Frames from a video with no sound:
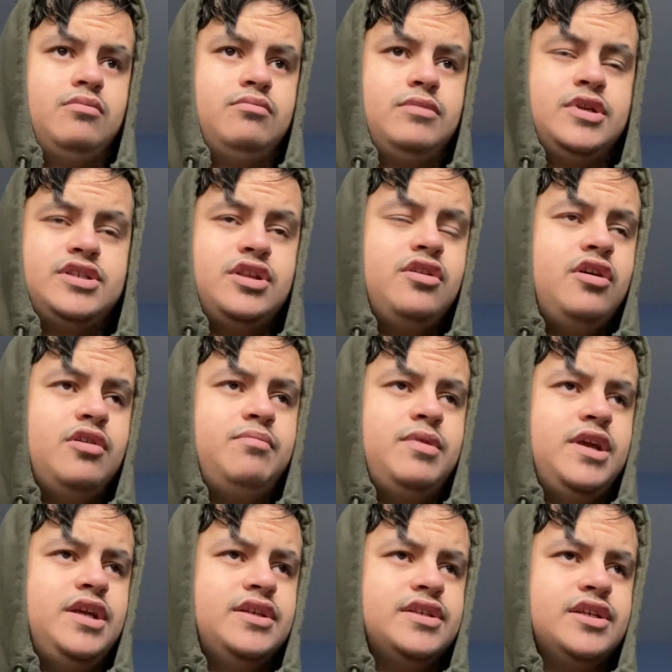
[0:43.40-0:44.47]
There's a lot of
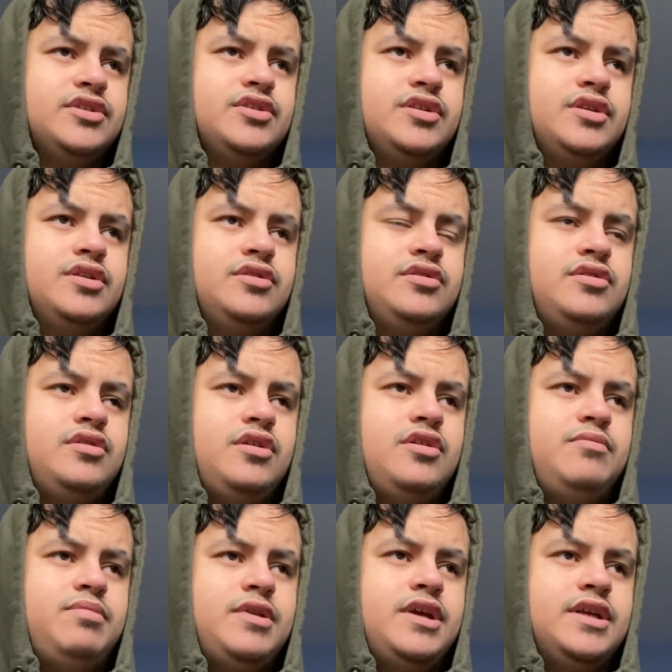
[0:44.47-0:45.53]
players, actually. There's a lot
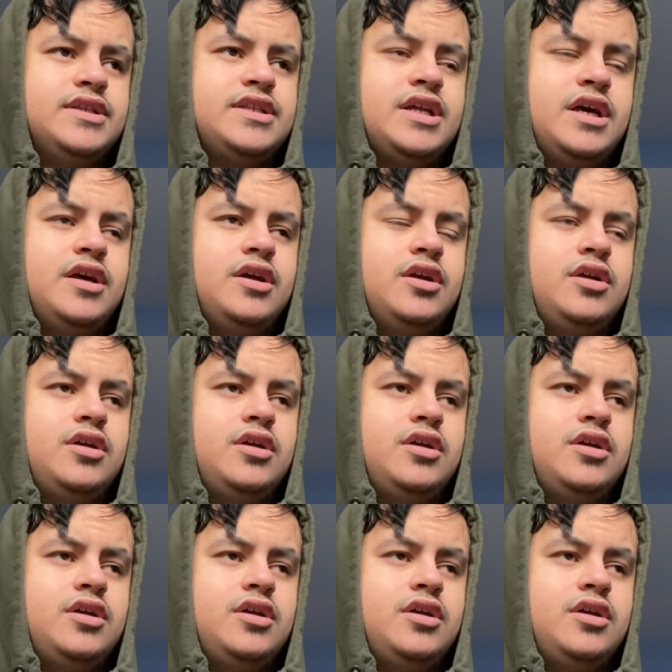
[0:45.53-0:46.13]
of players that